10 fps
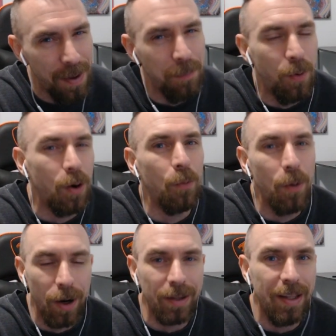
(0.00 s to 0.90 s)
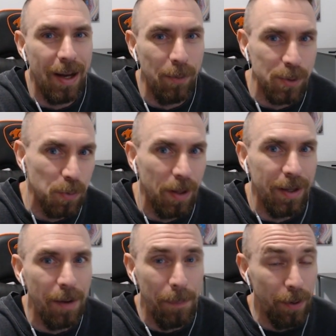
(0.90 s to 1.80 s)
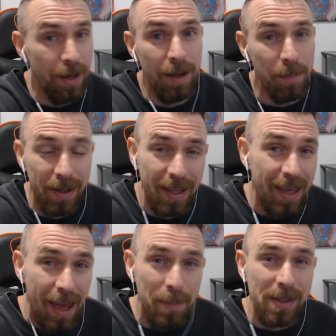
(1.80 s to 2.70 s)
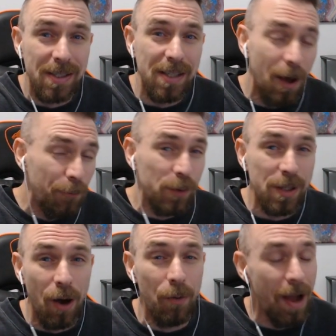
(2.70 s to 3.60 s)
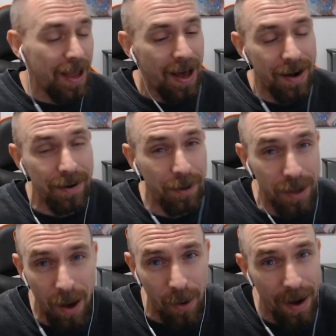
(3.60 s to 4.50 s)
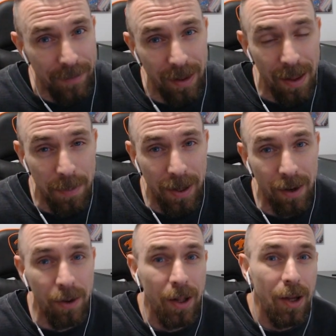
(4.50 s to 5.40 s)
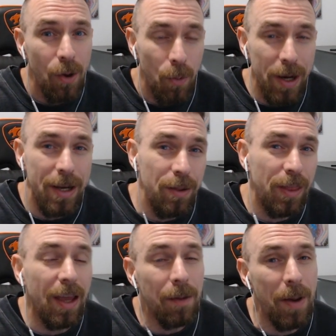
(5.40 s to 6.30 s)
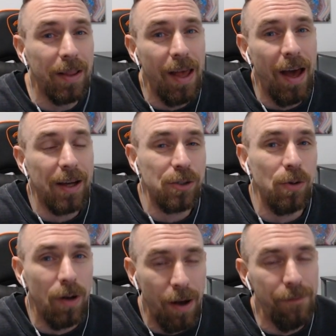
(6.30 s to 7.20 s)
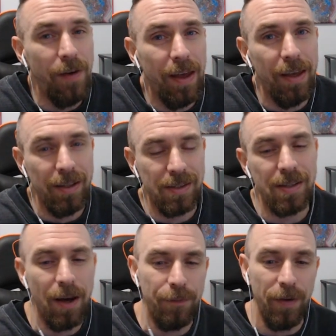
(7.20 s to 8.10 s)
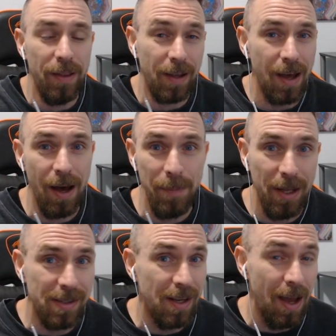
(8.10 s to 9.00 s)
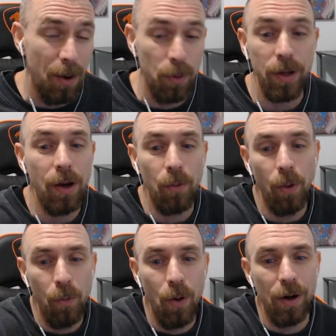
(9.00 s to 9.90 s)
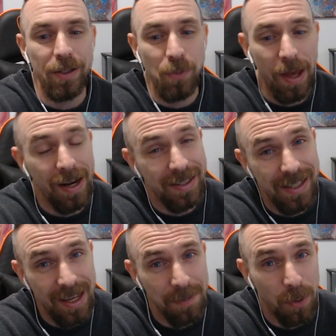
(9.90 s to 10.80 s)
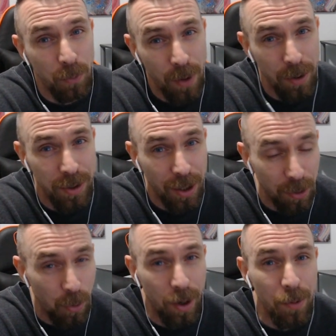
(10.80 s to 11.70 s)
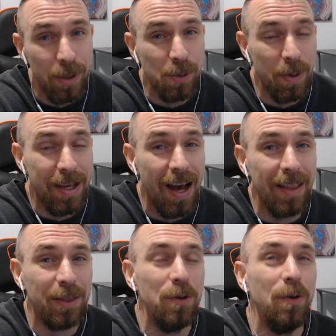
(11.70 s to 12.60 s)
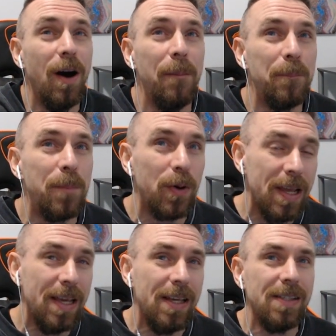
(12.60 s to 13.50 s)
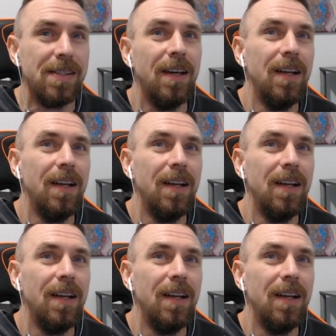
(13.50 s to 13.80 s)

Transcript: more work than I was willing to put in. But the game itself was all right. I don't know. Y'all will have to let me know. What did you think about the actual event itself in the comments and how were your rewards? We had a team, Road to Glory, which we got through a breeze